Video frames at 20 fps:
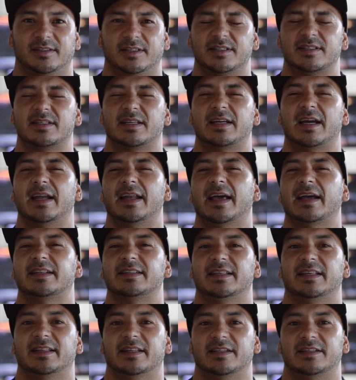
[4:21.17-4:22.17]
Just
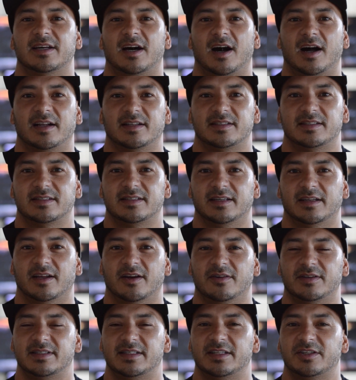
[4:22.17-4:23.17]
connecting the dots. You
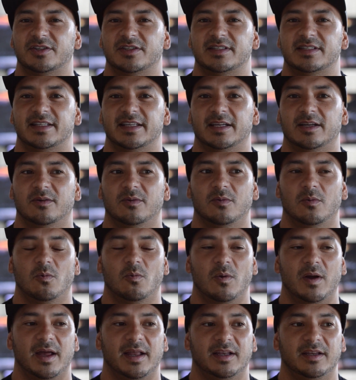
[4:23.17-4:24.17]
know, it's interesting
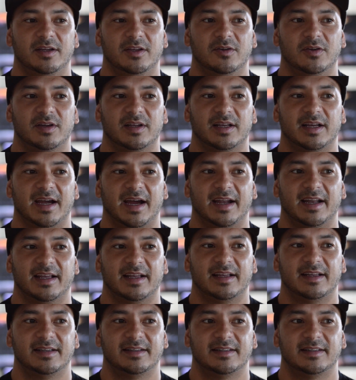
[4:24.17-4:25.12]
when you can kind of